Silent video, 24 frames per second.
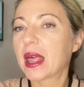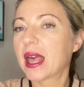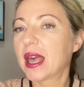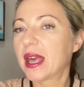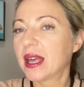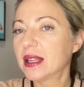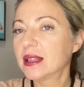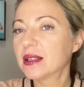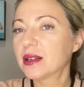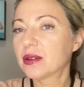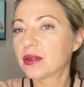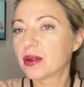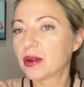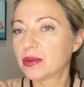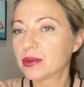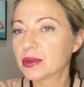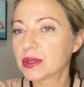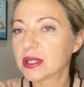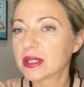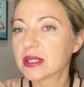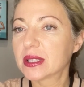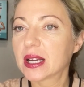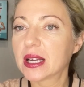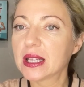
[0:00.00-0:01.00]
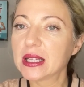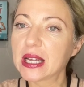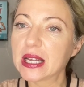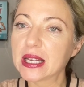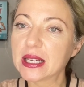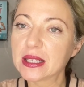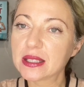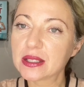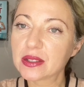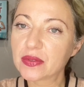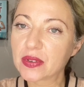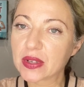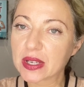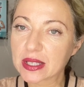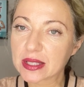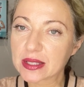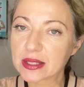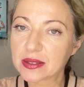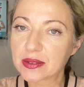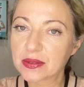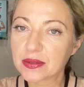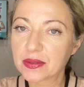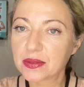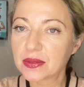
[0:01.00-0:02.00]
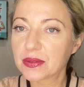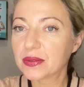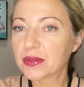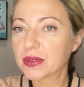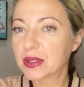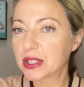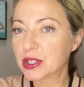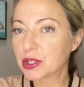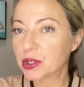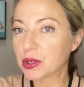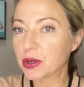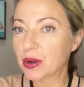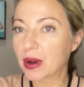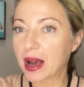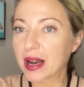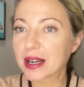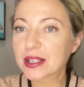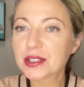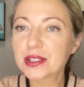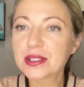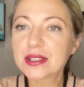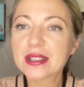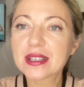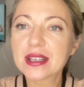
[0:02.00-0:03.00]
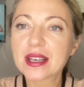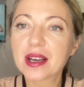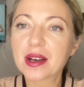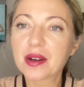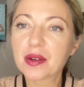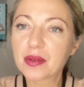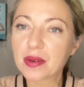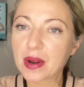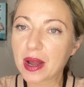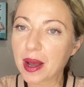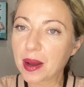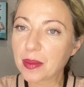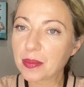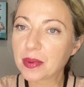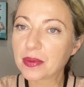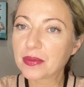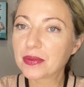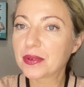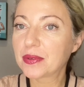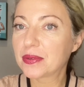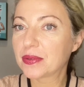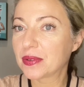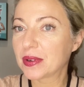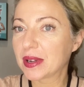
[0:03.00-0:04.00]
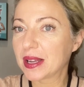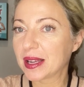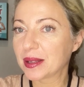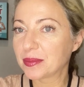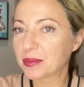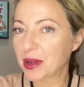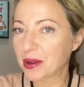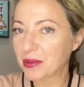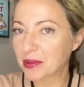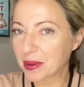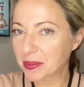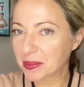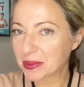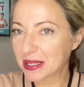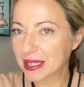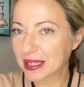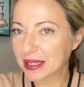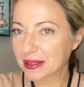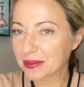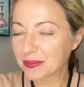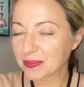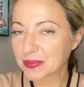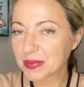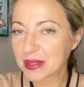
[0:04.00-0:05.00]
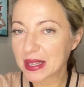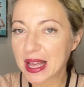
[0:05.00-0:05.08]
and Crohn's and Colitis Fix, which you actually can grab for free on my website.